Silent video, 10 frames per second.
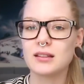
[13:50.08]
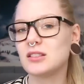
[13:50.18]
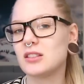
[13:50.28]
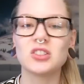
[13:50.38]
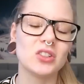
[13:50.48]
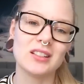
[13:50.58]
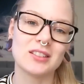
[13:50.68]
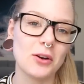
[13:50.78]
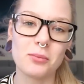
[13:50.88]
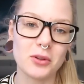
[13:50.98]
just she's
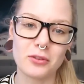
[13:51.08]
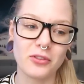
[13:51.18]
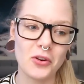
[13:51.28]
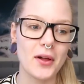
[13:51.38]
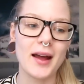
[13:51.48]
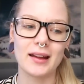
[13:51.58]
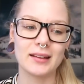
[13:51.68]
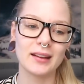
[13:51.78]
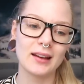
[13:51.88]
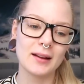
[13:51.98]
so beautiful, and